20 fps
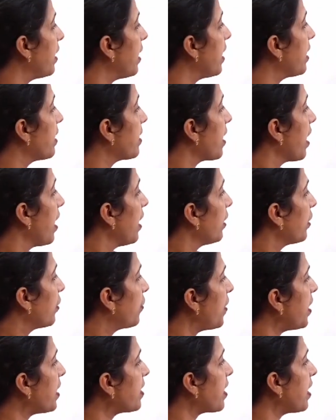is
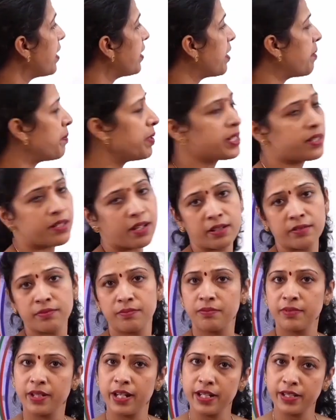3 centimeter,
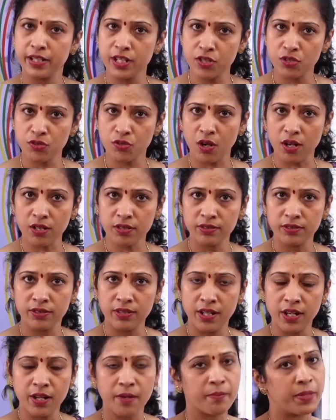it is wrong
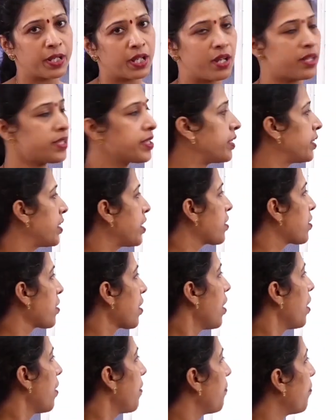because it is
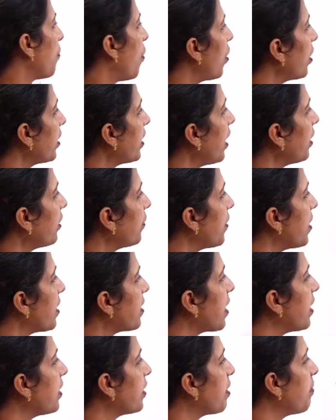more than 3
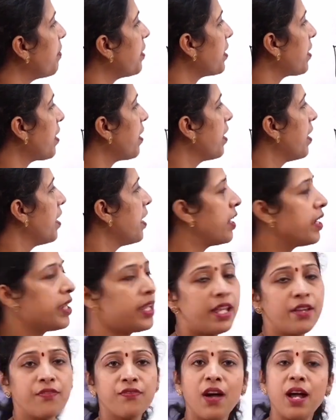centimeter.
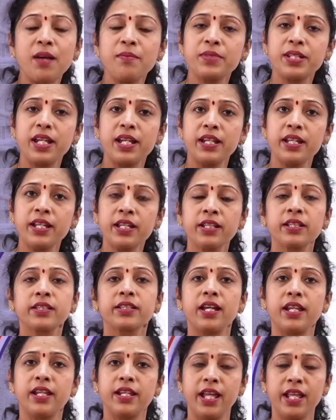If I am telling
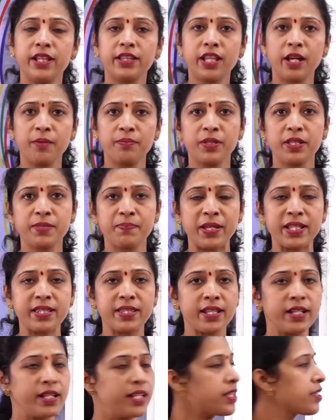the length of the
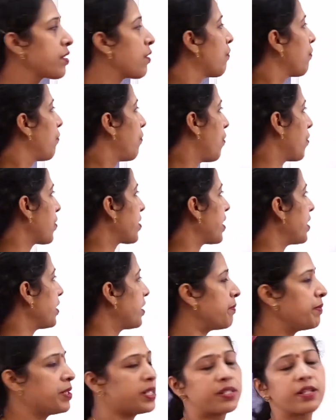pencil is 4
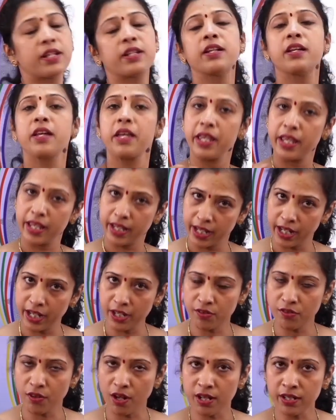centimeter,
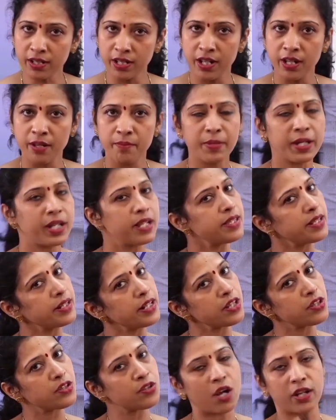again wrong because it
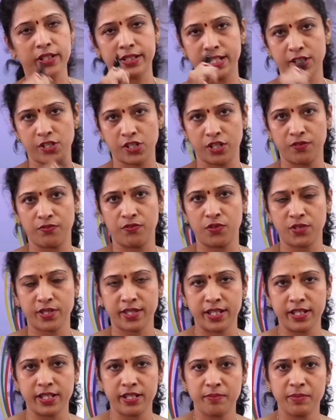is not touching 4
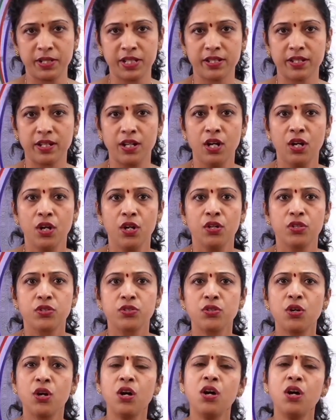centimeter.
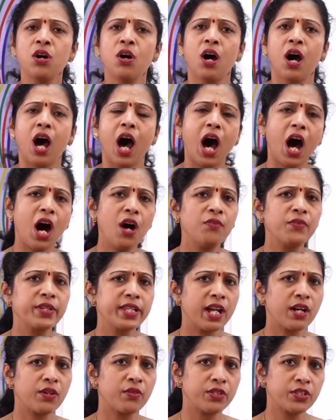So how we
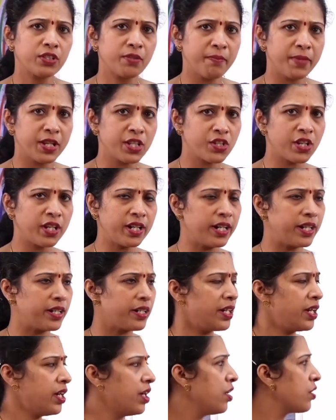are going to measure it?
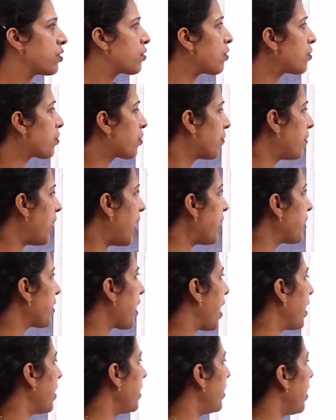So should I
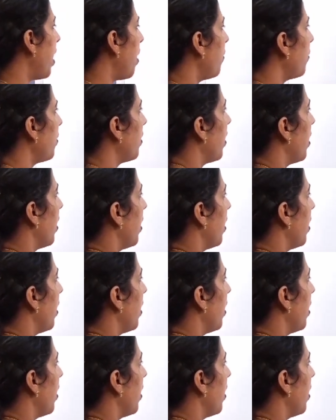write down